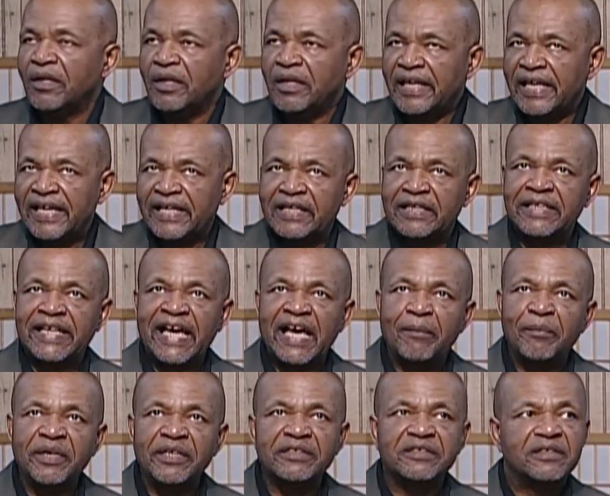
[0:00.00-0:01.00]

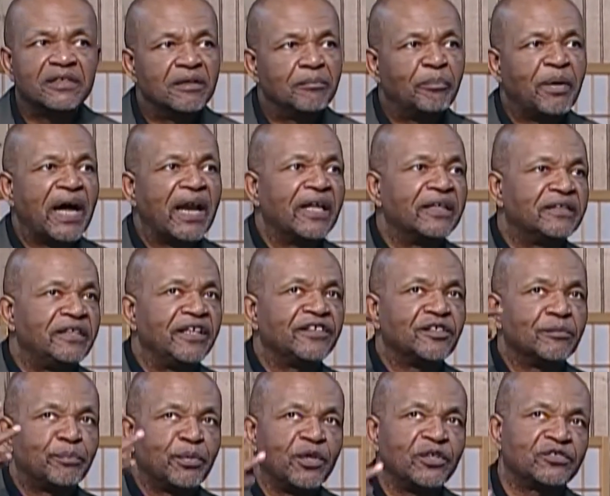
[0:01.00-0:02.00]
Economics, politics,
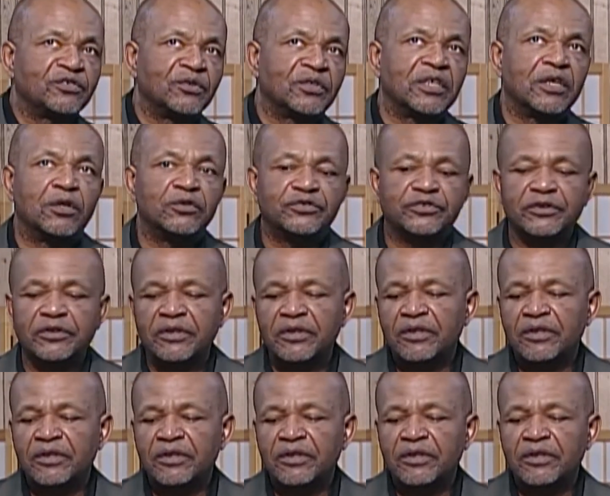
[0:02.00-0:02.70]
and personal culture.